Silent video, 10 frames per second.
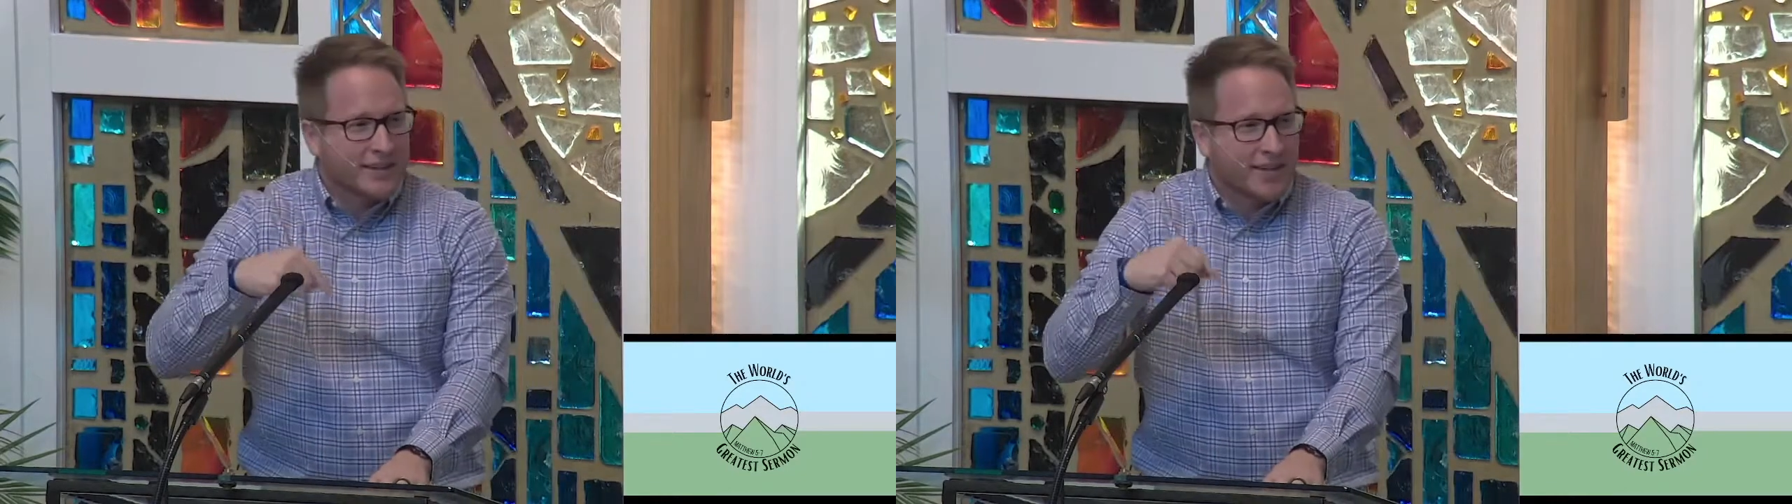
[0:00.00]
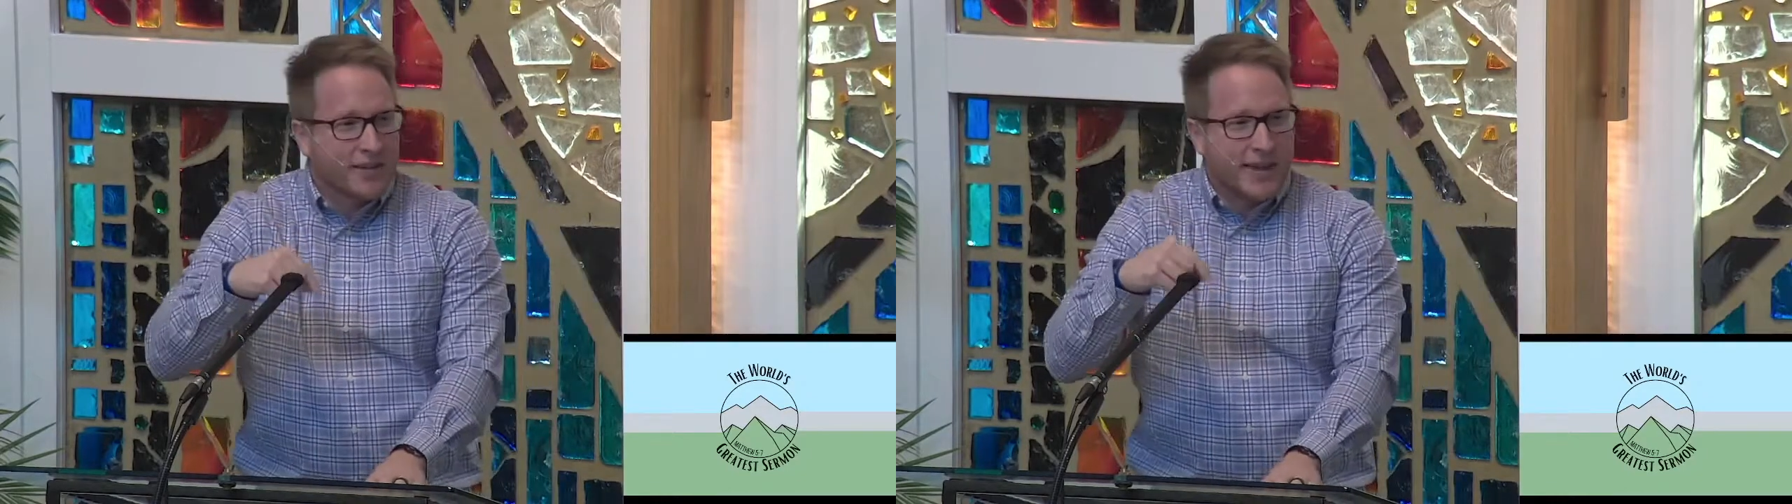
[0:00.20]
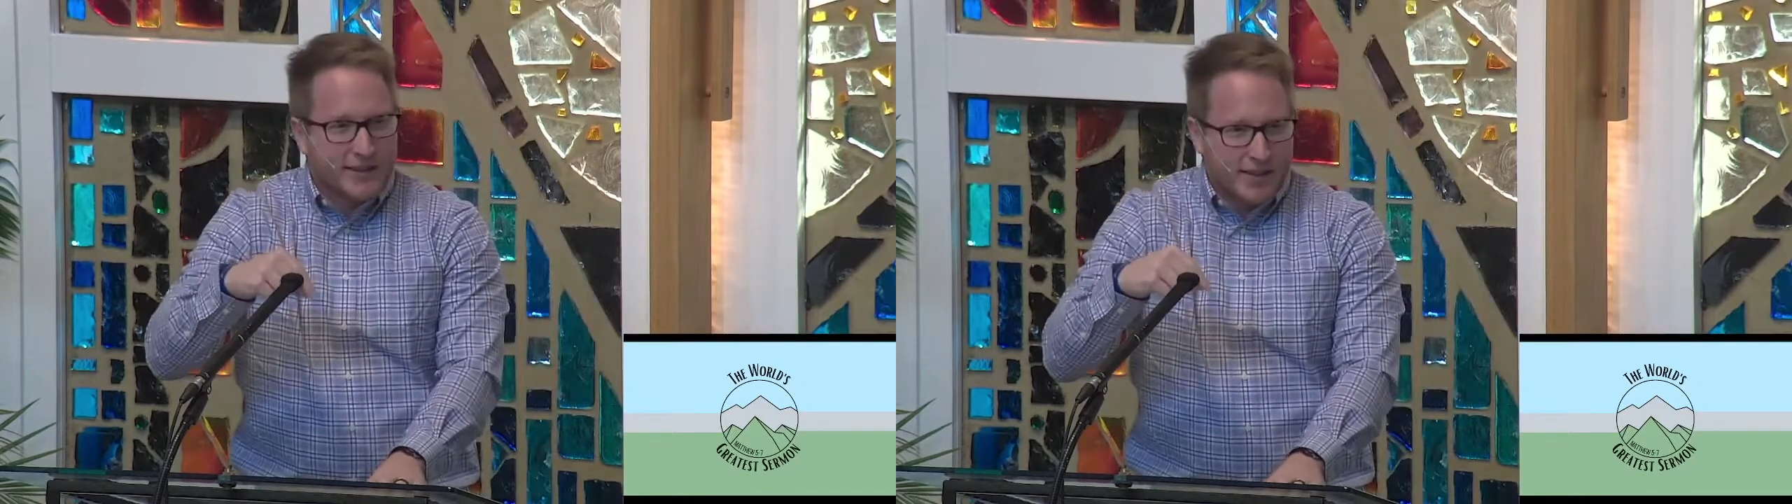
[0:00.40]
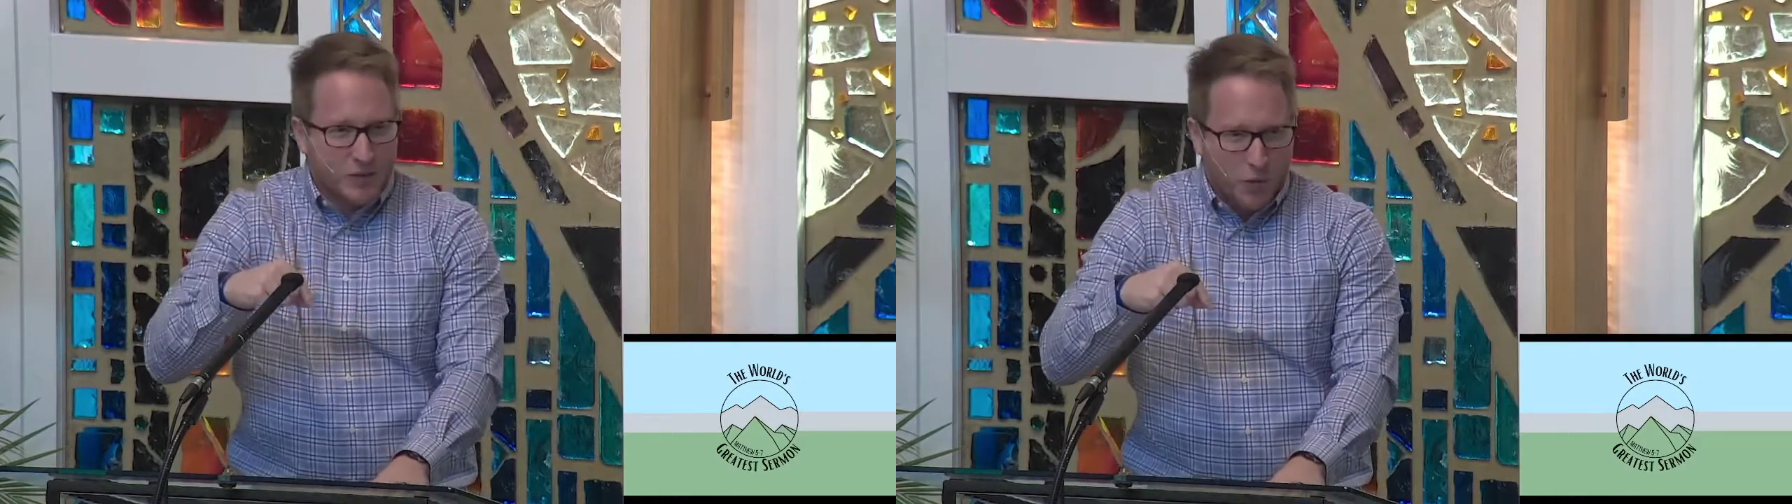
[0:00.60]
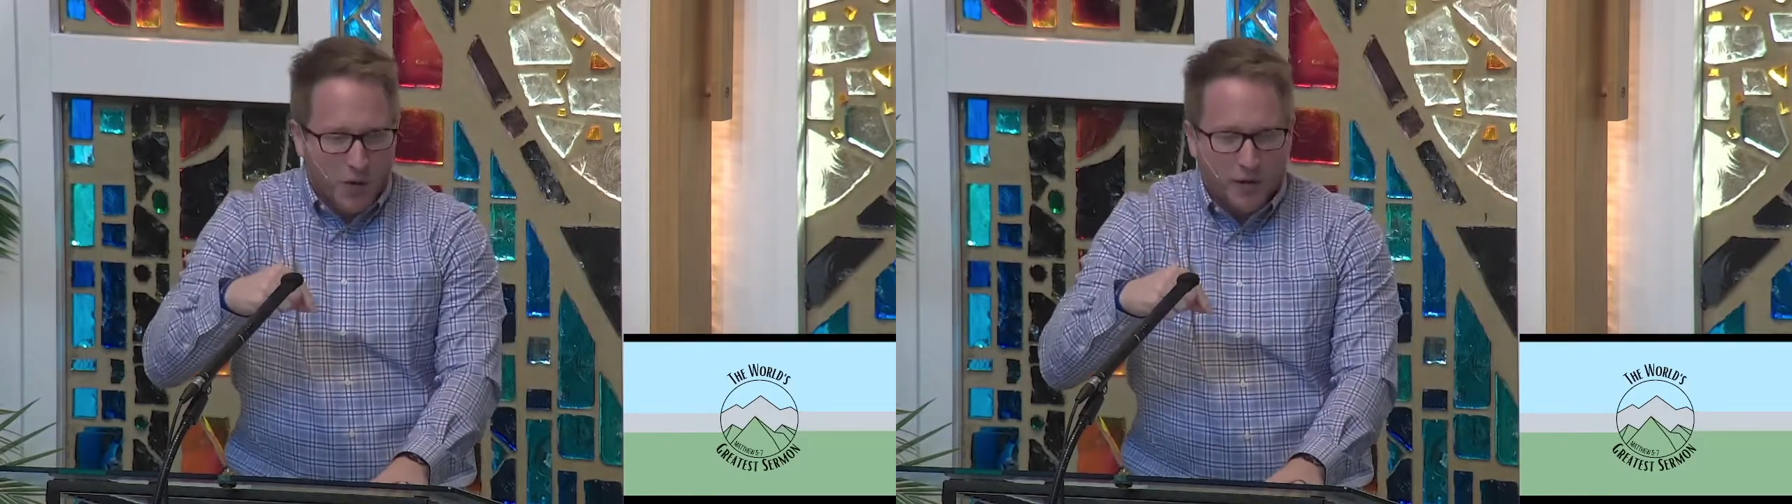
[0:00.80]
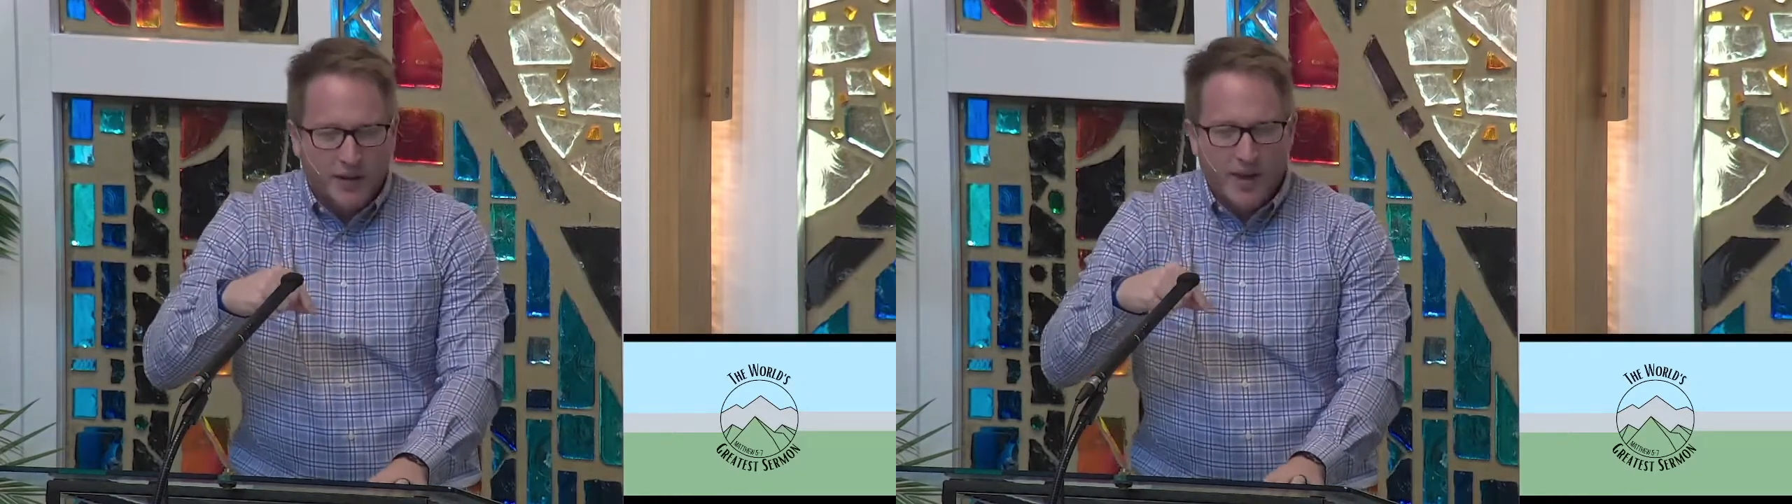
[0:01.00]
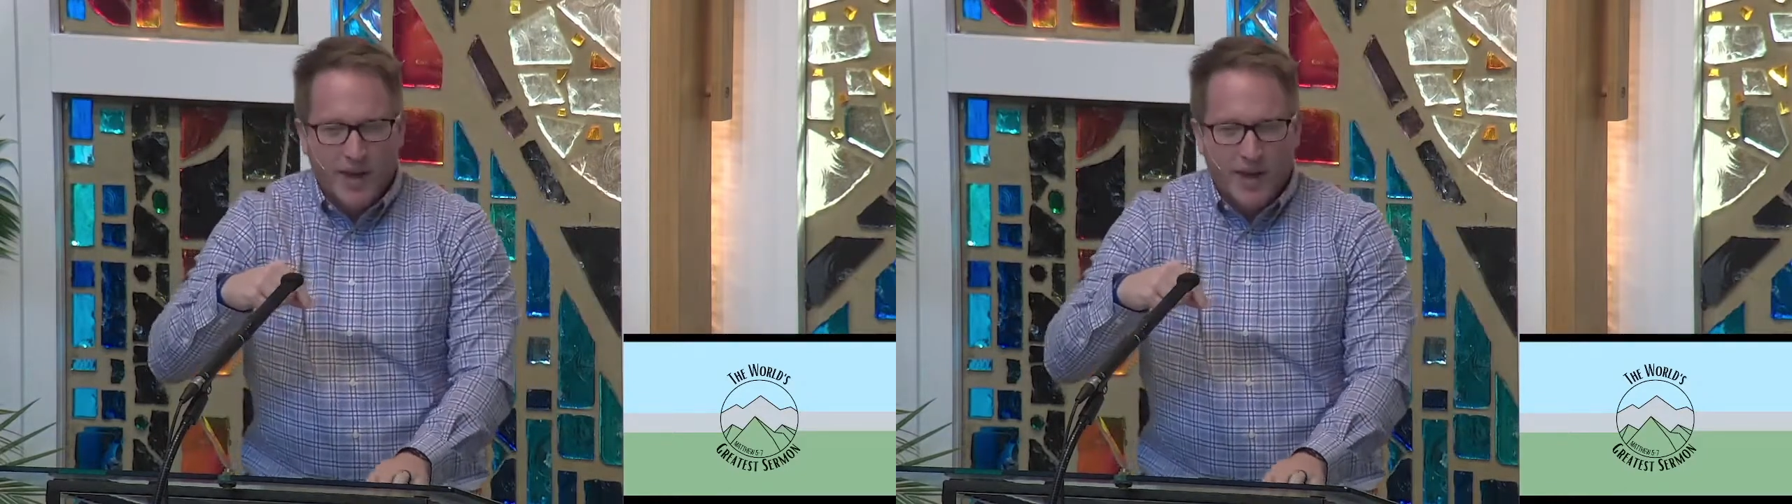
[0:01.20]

the things of this world